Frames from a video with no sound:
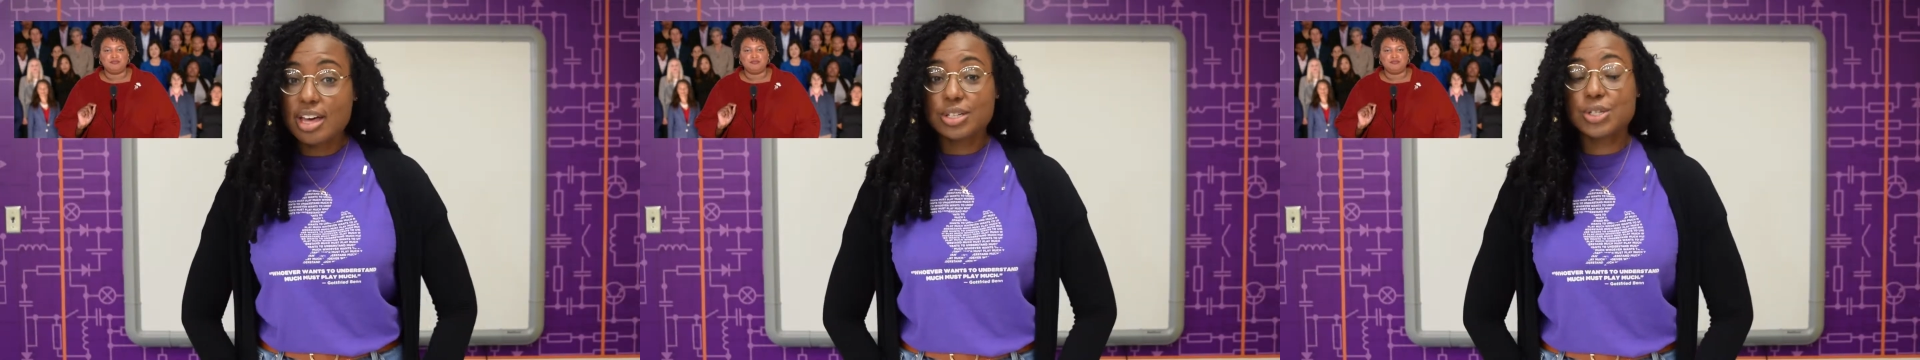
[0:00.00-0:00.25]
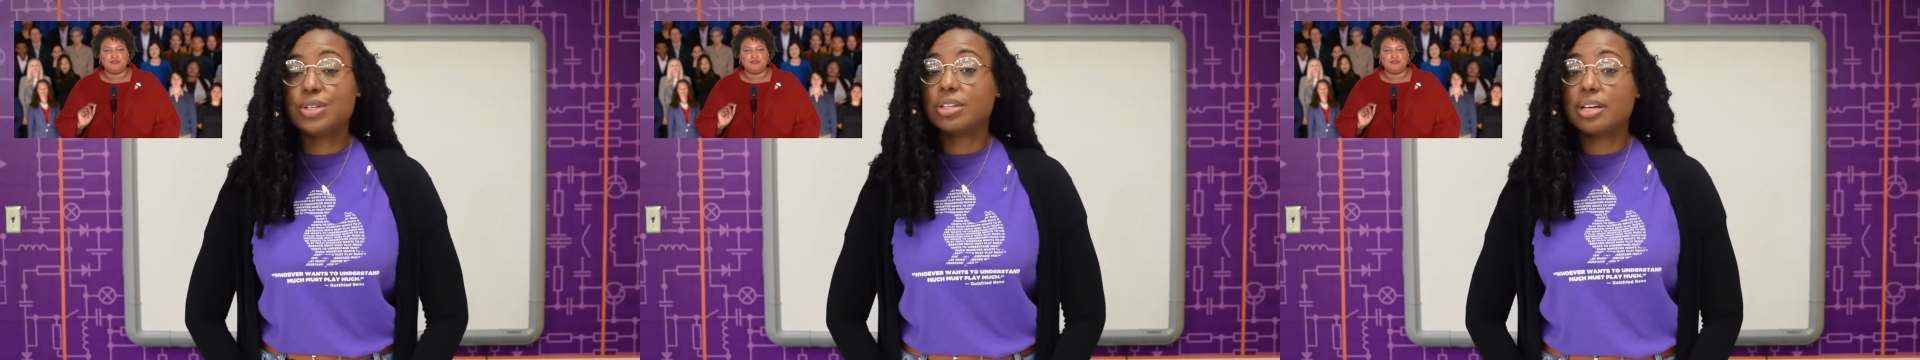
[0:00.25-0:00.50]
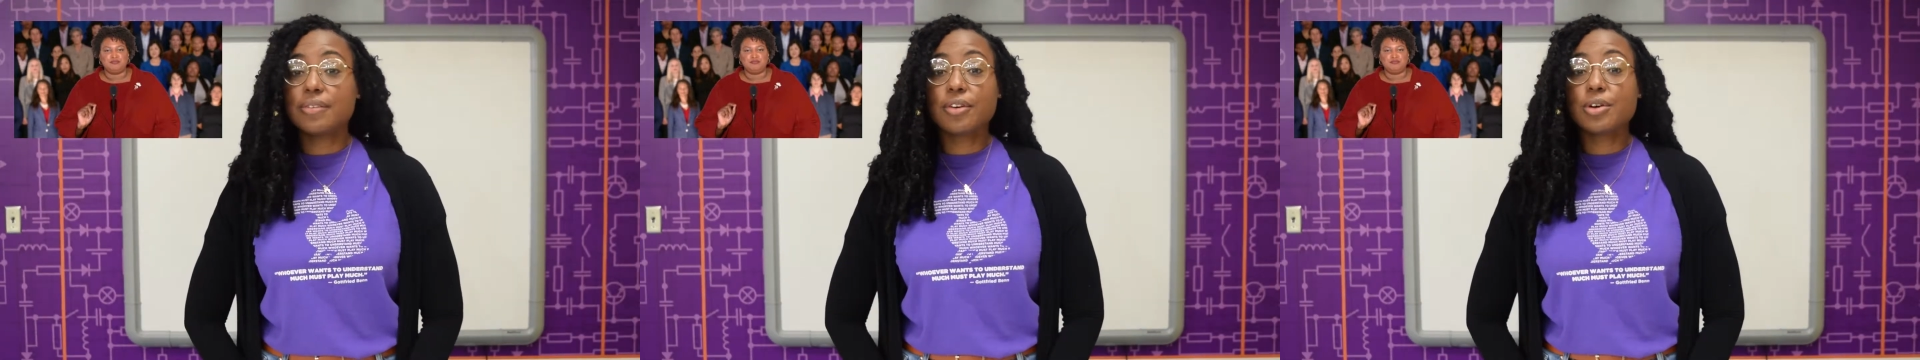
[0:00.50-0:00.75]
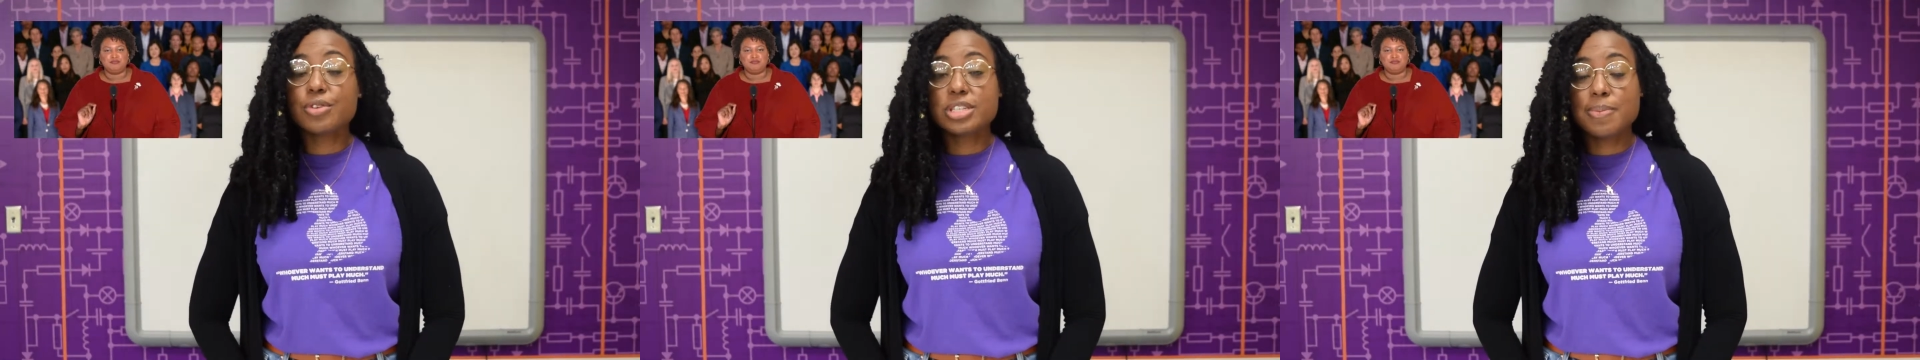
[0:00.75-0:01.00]
to deliver
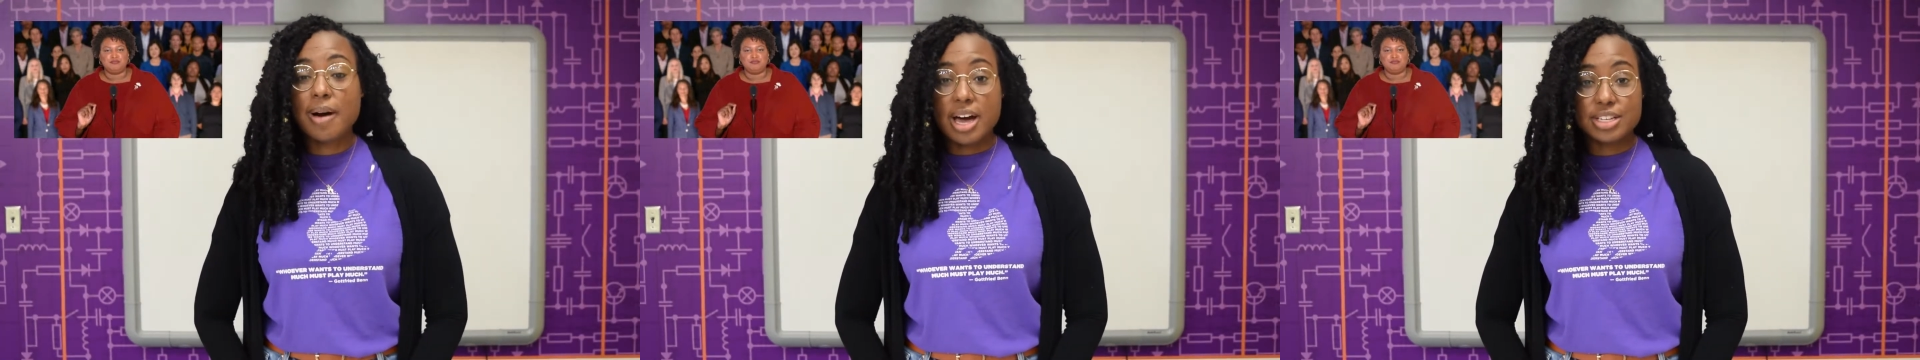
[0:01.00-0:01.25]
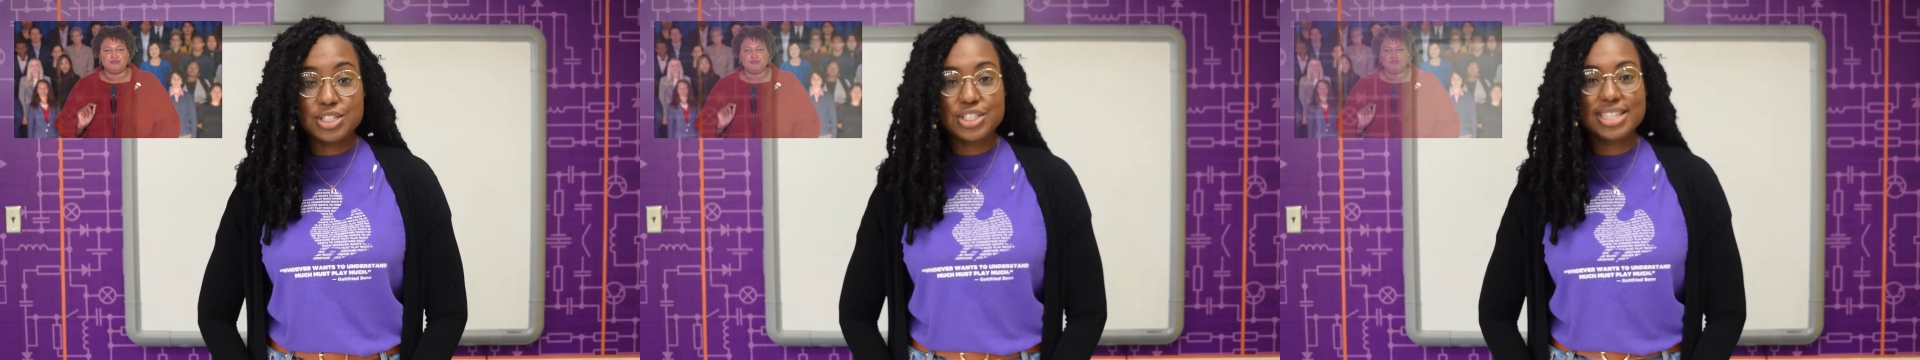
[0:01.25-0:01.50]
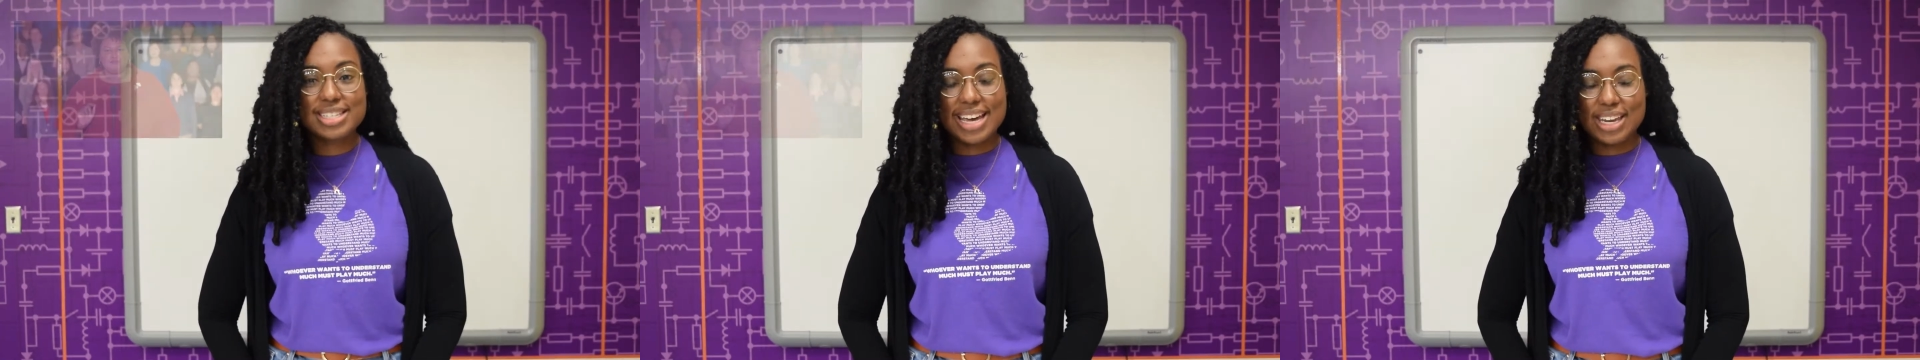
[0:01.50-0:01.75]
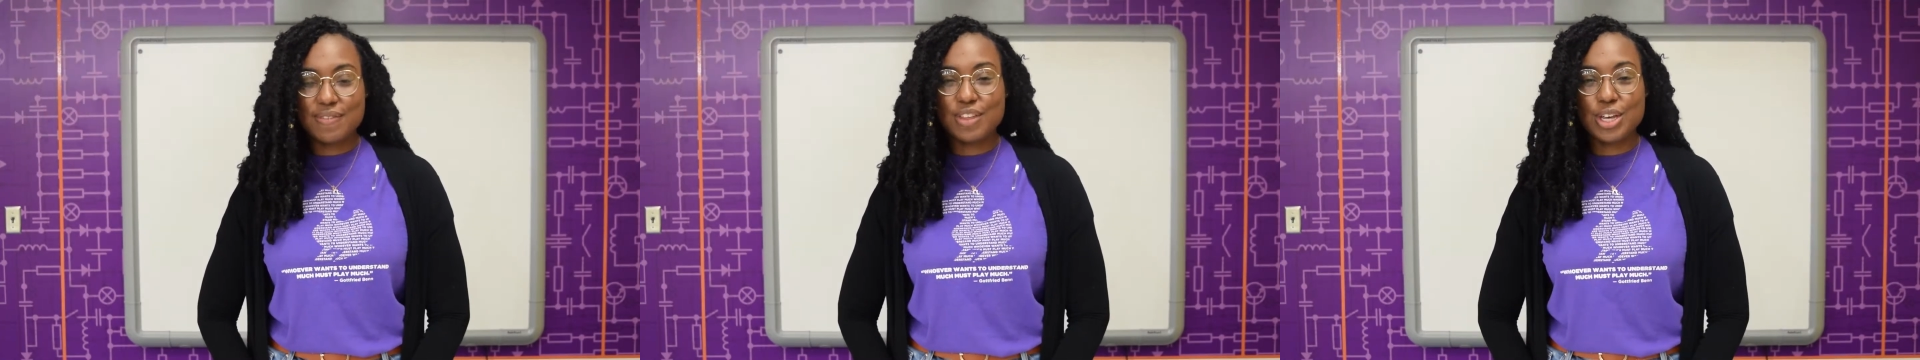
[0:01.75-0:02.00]
a response to the
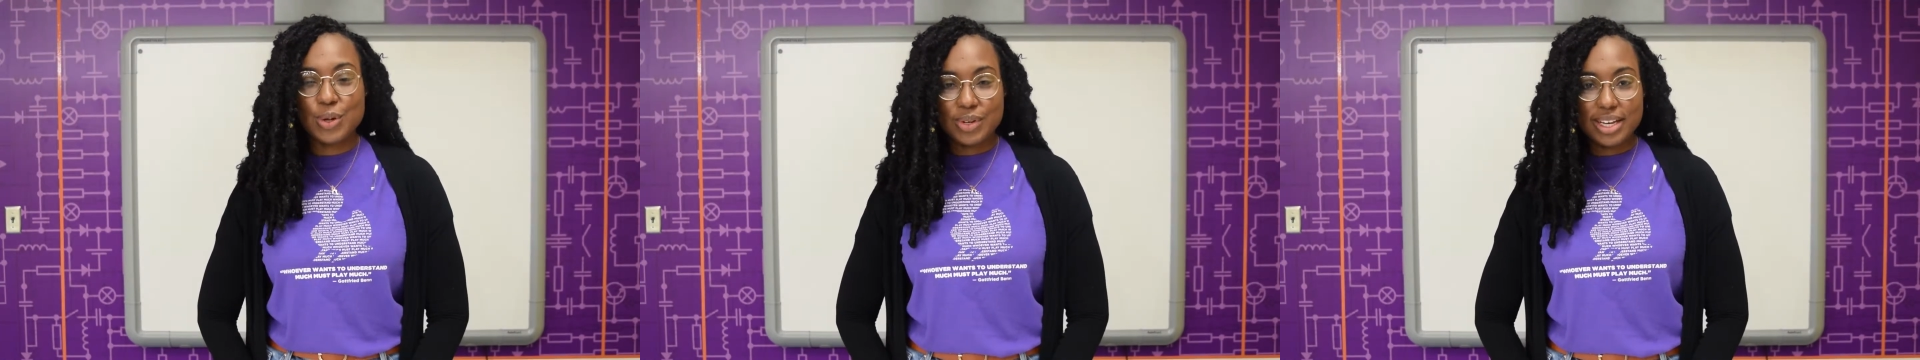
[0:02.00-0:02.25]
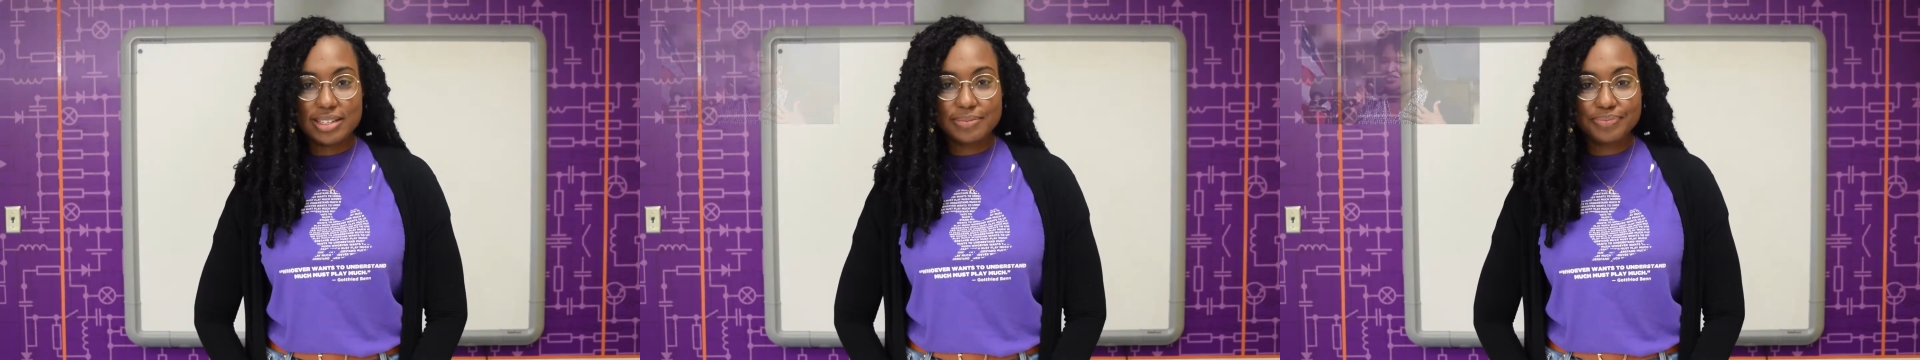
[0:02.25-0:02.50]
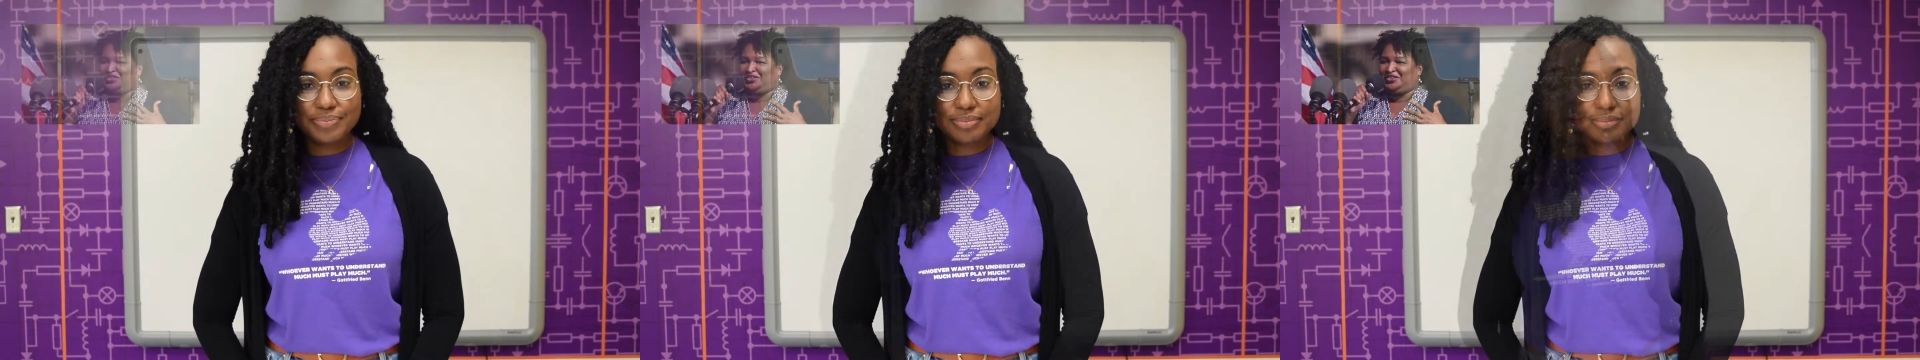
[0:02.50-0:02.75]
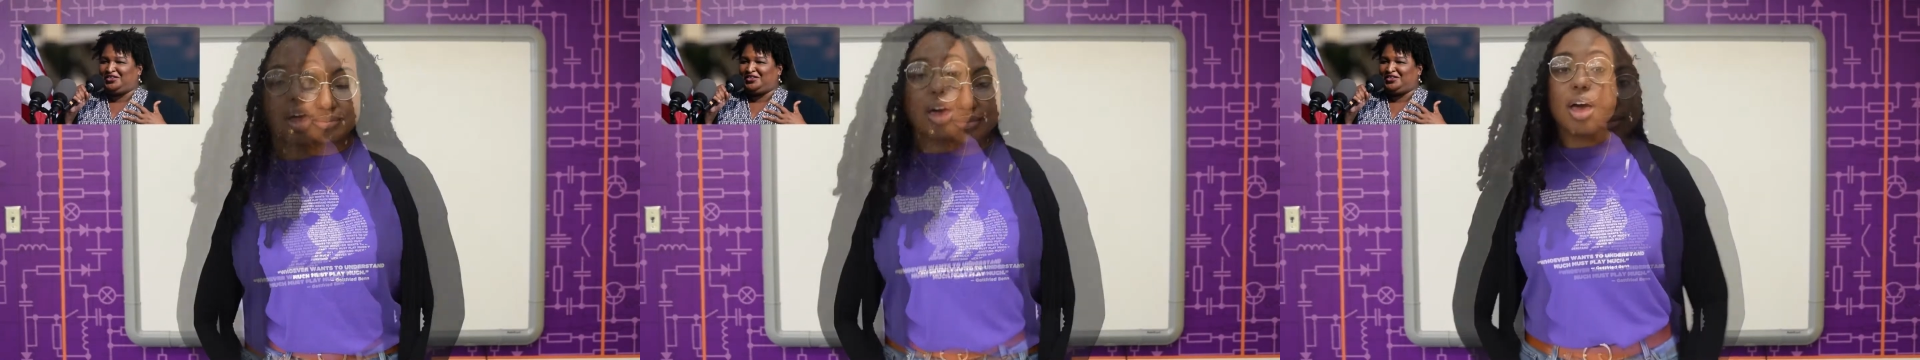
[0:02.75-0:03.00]
State of the Union.
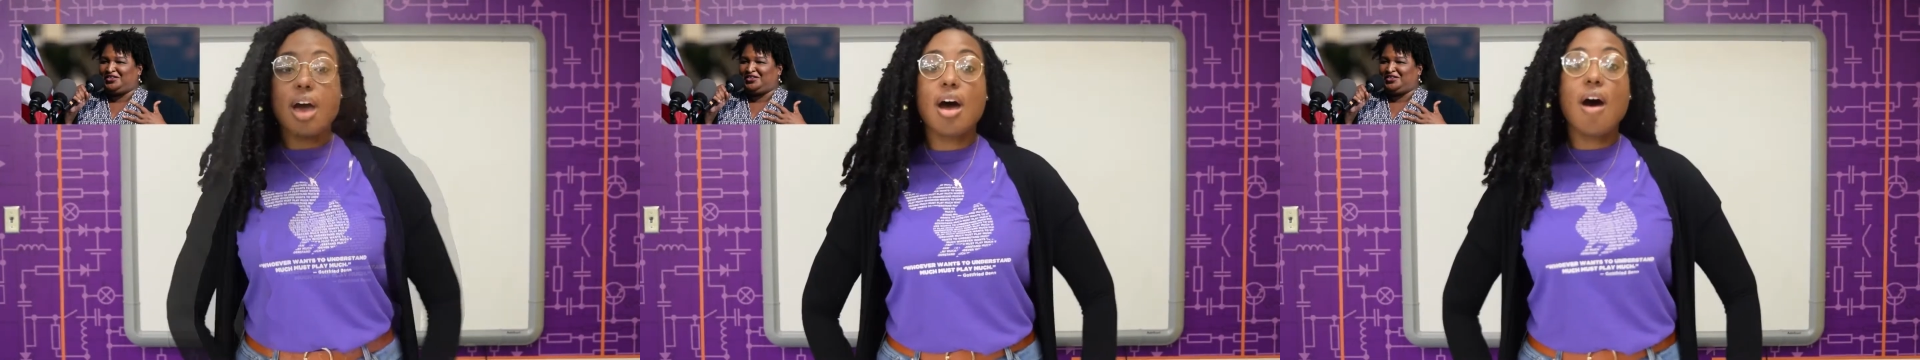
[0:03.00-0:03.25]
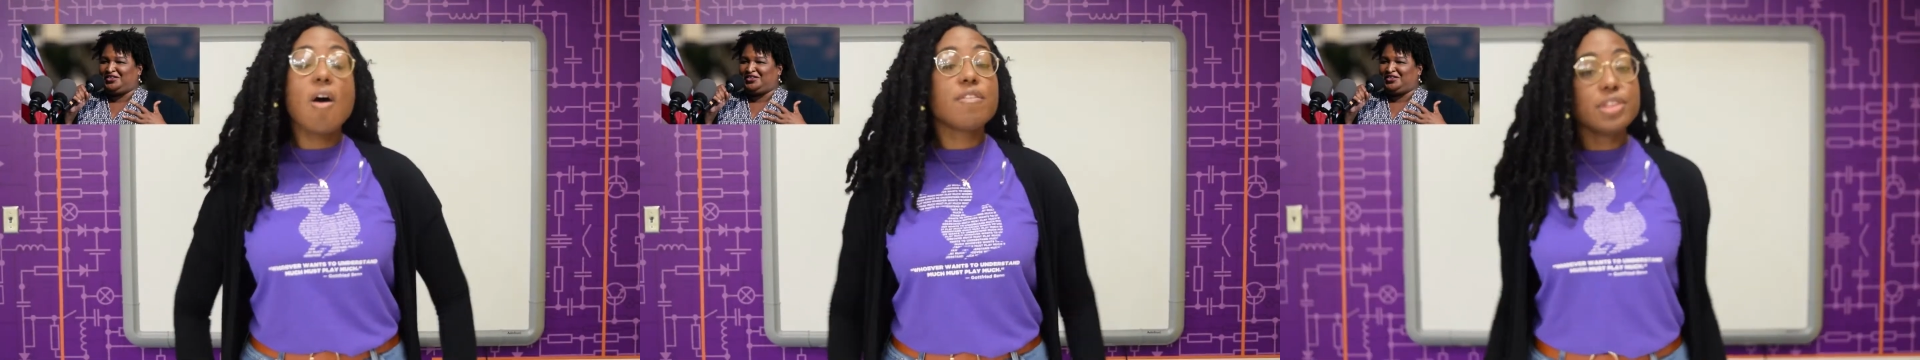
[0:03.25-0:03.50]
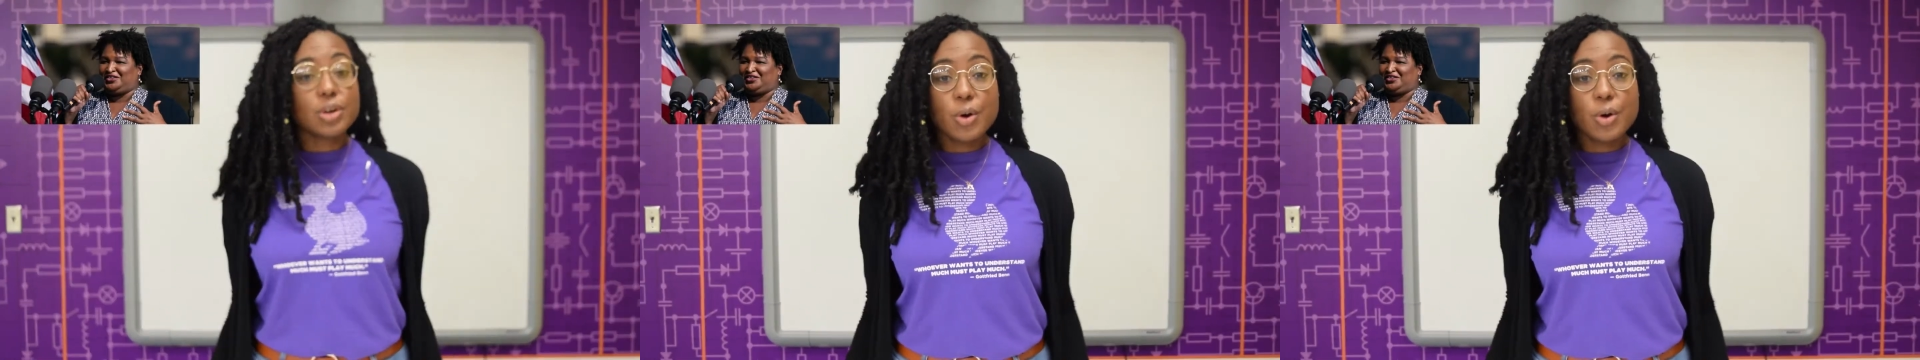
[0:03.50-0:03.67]
Over the